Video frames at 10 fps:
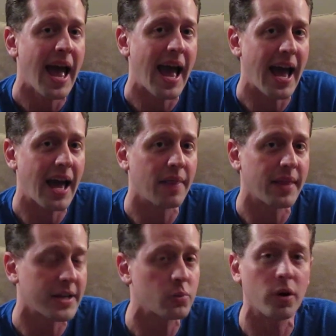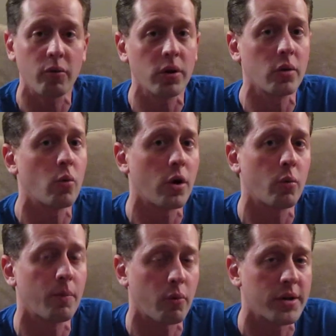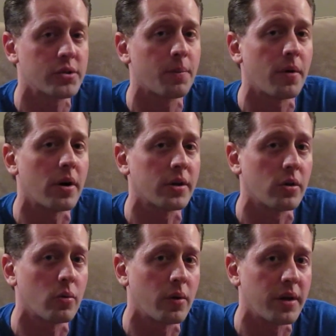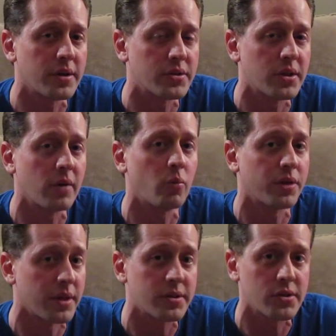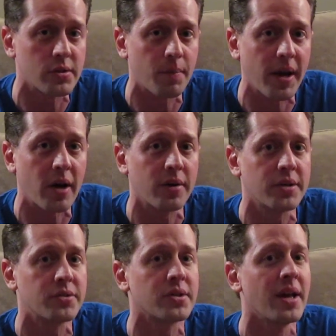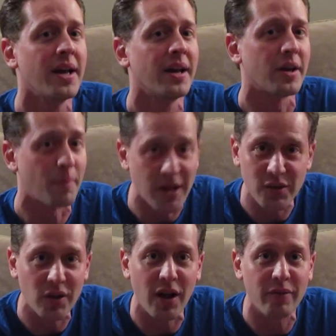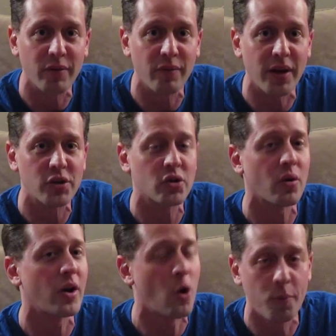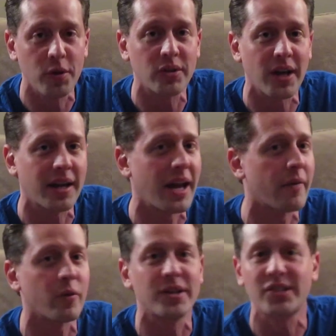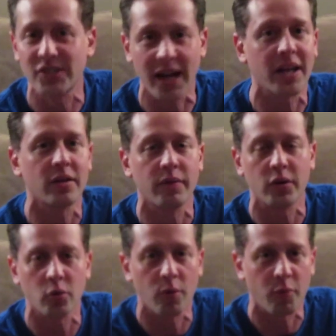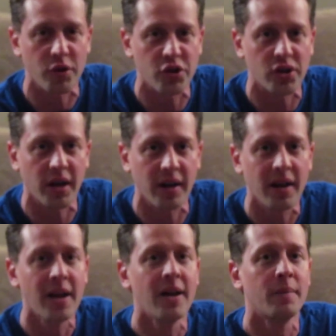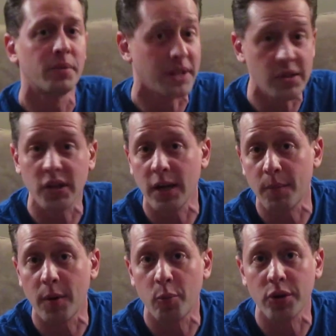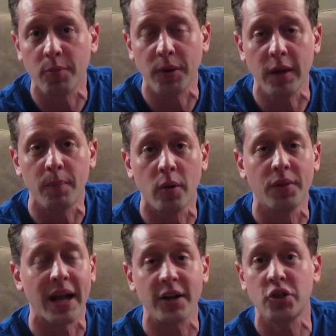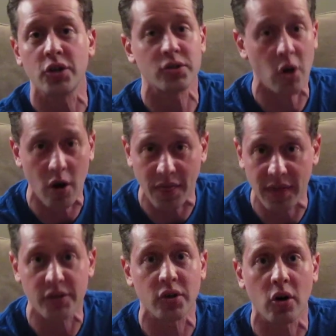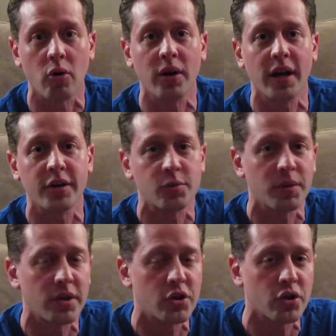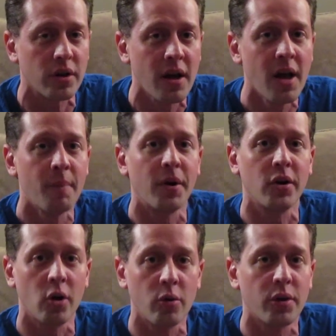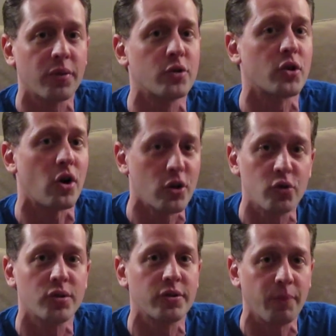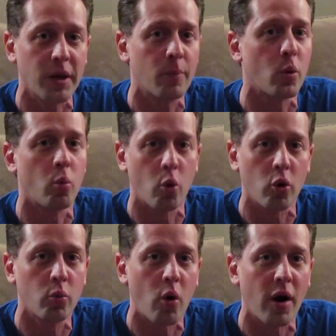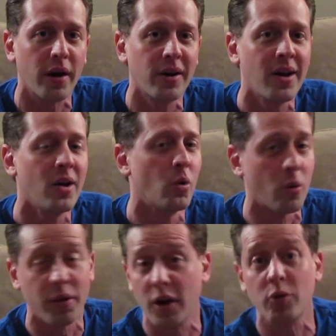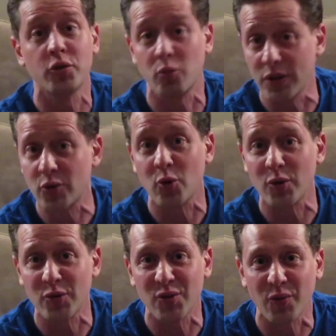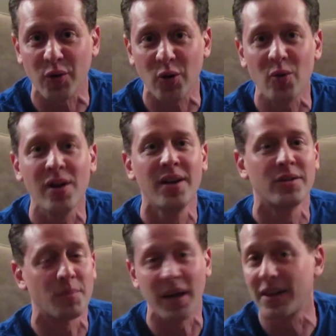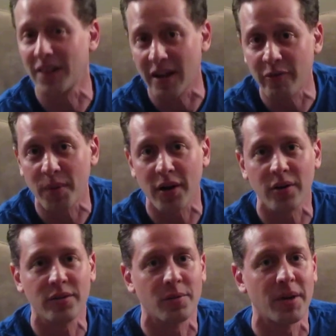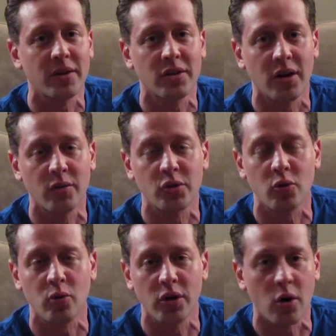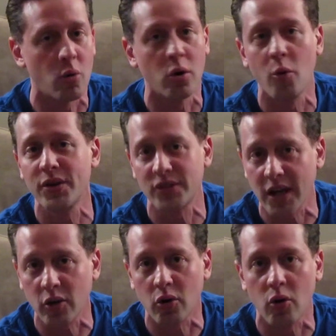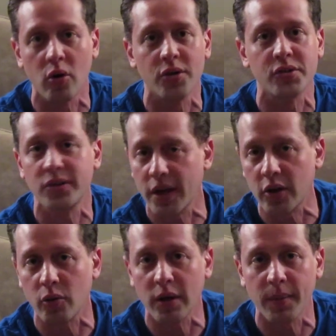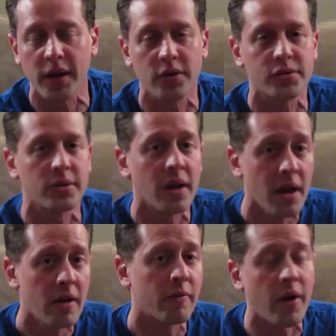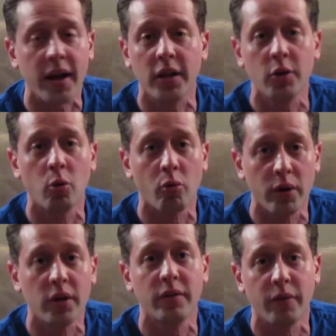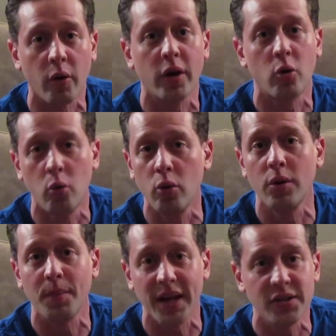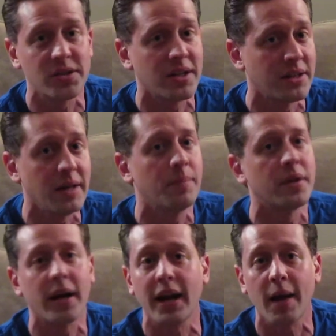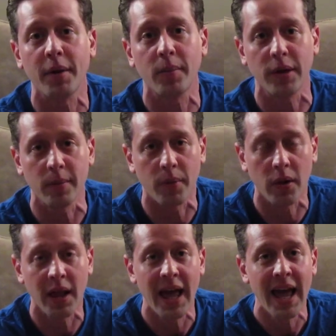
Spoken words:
And that's what I really want to impress upon you, is that what this is about is an amazing life adventure. I hope you take every second of it to appreciate it. Please keep up with the people, not just on this current expedition, but know that there's hundreds of people worldwide who are there as resources for you to make your life better, to make, who will always take your calls and take your emails, and frankly, who are really very cool, amazing, deep, dynamic people.